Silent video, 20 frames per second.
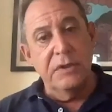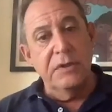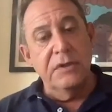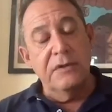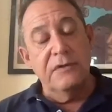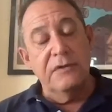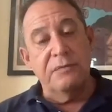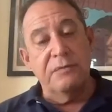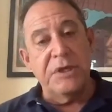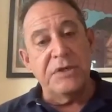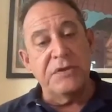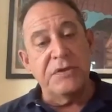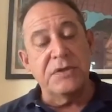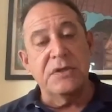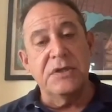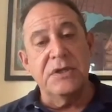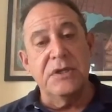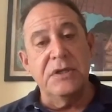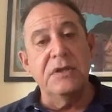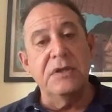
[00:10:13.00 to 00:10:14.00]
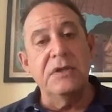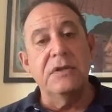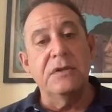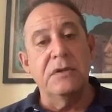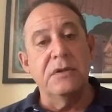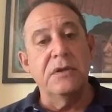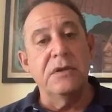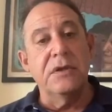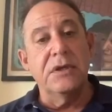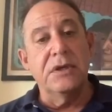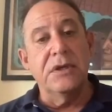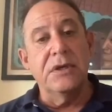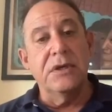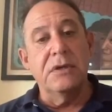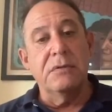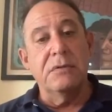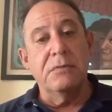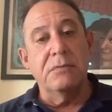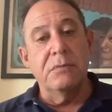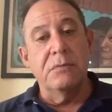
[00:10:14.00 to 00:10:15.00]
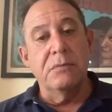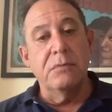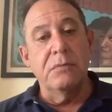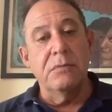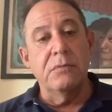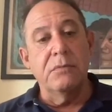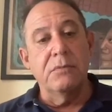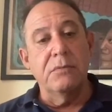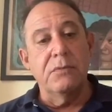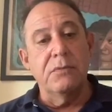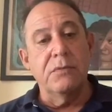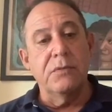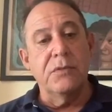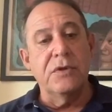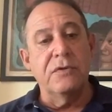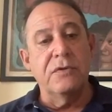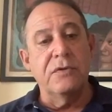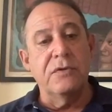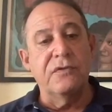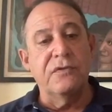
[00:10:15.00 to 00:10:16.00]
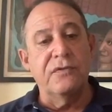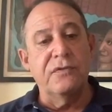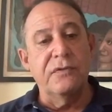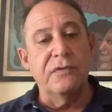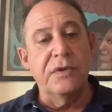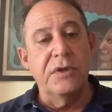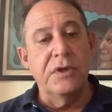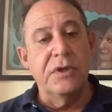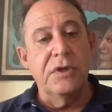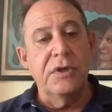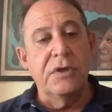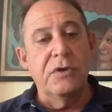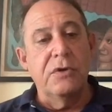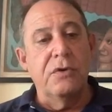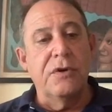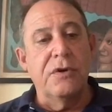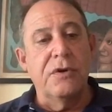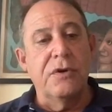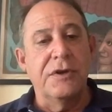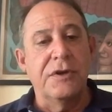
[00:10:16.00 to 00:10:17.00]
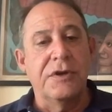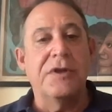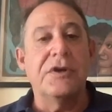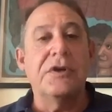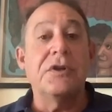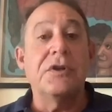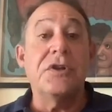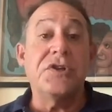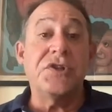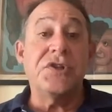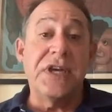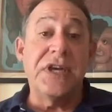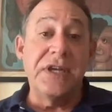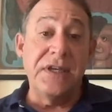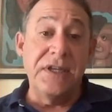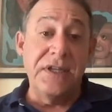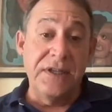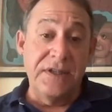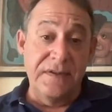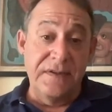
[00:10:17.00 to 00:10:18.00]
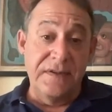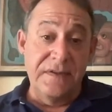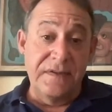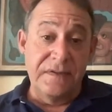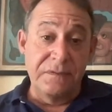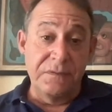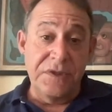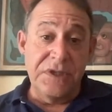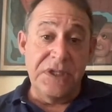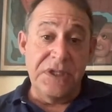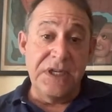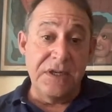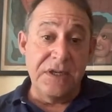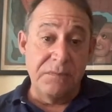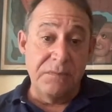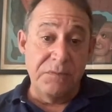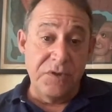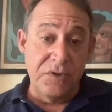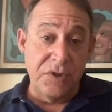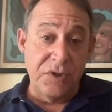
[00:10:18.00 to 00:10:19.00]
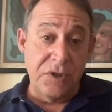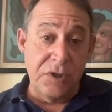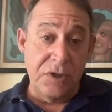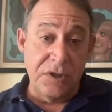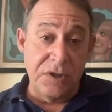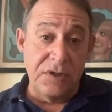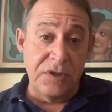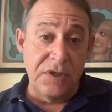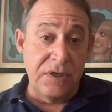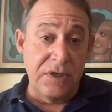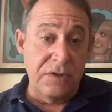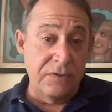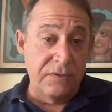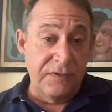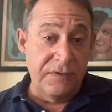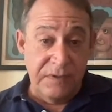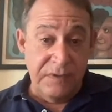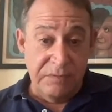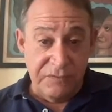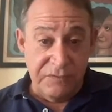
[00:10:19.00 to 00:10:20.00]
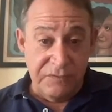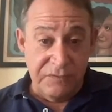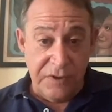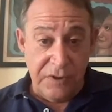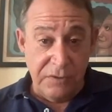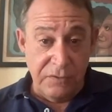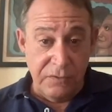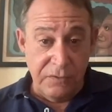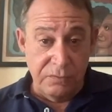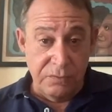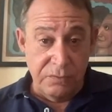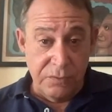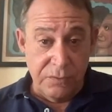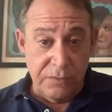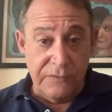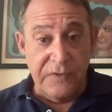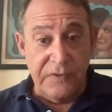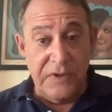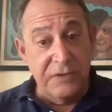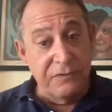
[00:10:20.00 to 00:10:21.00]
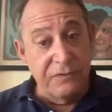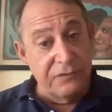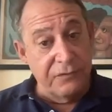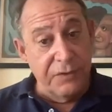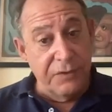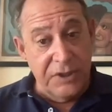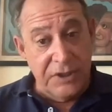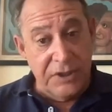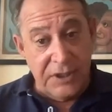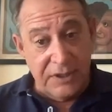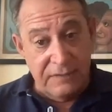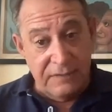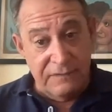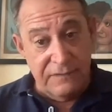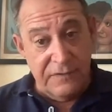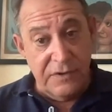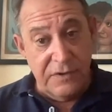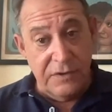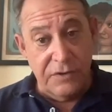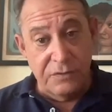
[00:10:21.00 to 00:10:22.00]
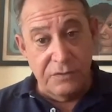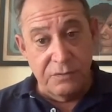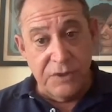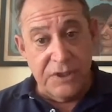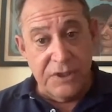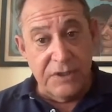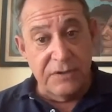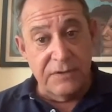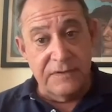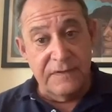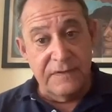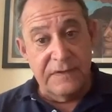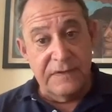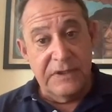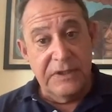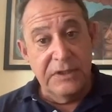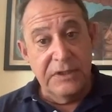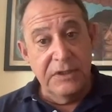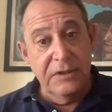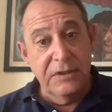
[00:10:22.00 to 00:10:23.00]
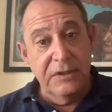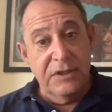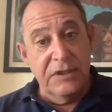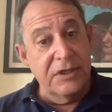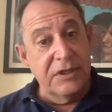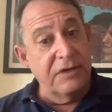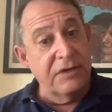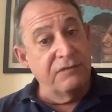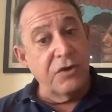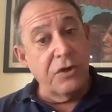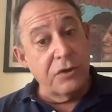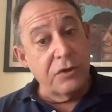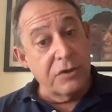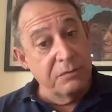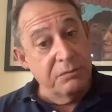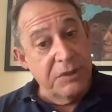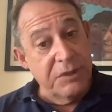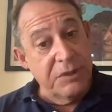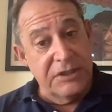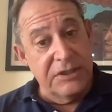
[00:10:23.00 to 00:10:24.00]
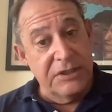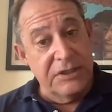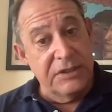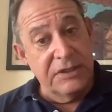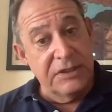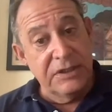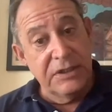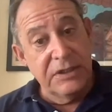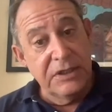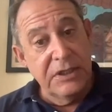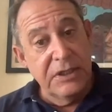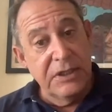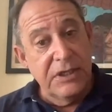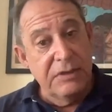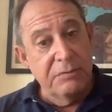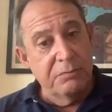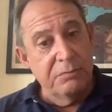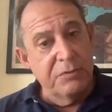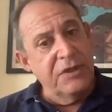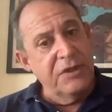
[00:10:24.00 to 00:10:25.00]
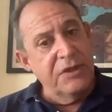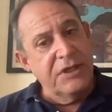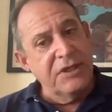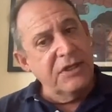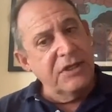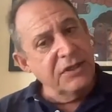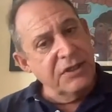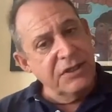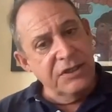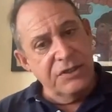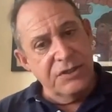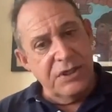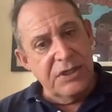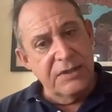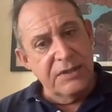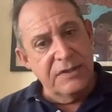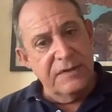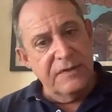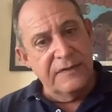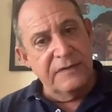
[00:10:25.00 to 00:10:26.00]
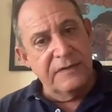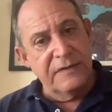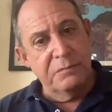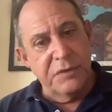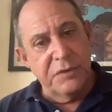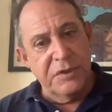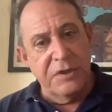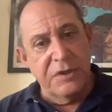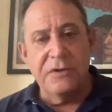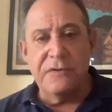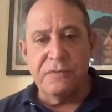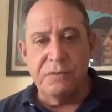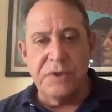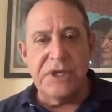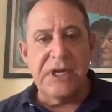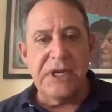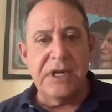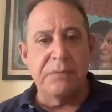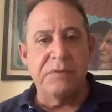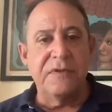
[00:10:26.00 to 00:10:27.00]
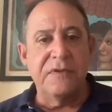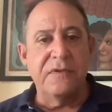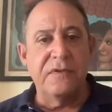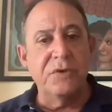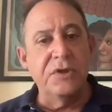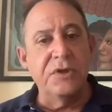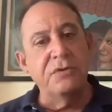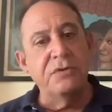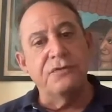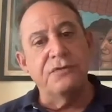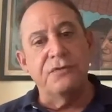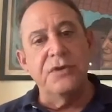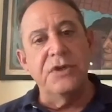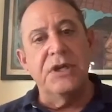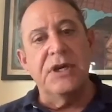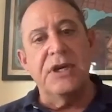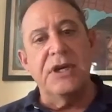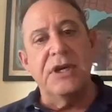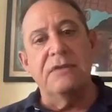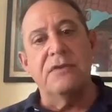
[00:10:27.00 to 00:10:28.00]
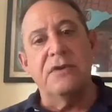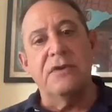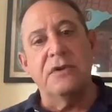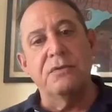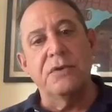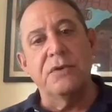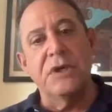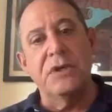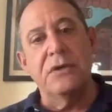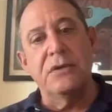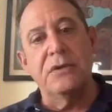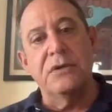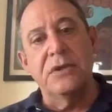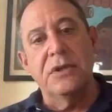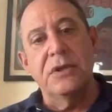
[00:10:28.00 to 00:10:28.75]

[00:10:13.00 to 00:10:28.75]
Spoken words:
especially uh, there's the Chinese, when they come to Tonga, they don't seem to follow the rules. They free dive on the whales. And I've documented it, but yet nothing changes. But here's what happens when you free dive on a whale,